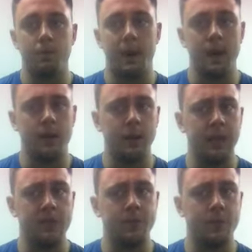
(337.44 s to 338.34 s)
That
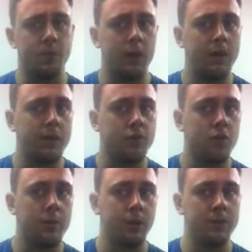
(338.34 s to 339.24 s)
leads me, the way to
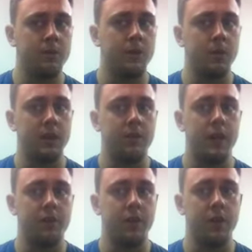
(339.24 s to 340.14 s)
describe it leads me to believe
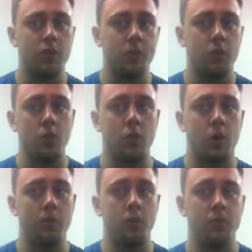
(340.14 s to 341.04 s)
that everything else will be worth
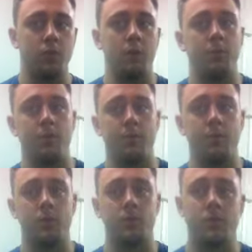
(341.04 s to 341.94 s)
1 point. So 1 point for a
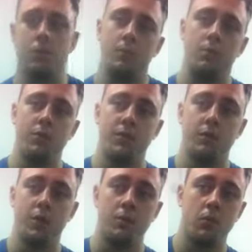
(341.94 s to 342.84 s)
box jump, 1 point for a
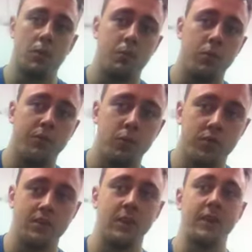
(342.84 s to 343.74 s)
burpee, 1 point for
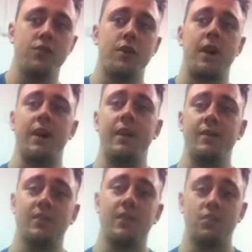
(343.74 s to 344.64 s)
a sled drag, and
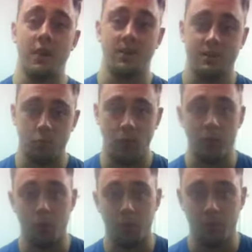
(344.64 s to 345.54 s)
the sled drag is 1
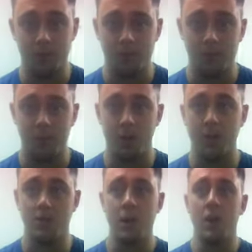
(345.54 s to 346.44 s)
point per 10
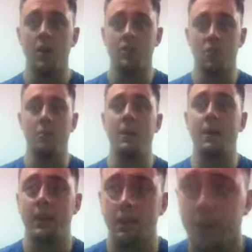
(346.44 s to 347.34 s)
meters. So
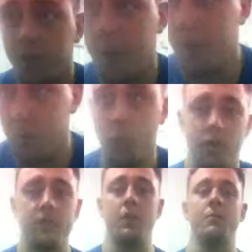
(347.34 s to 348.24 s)
immediately we can think of
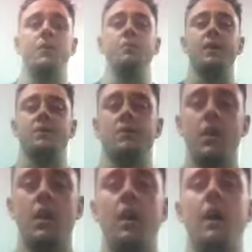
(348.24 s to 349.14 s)
what's going to be the
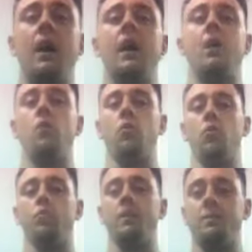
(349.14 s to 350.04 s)

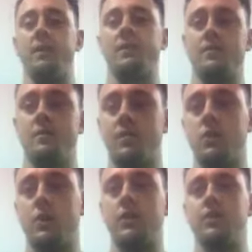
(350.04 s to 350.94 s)
best
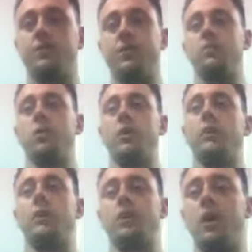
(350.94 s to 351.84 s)
situation for us, where
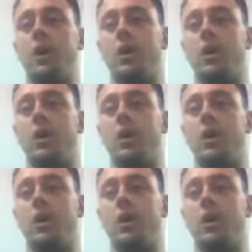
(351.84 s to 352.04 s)
we can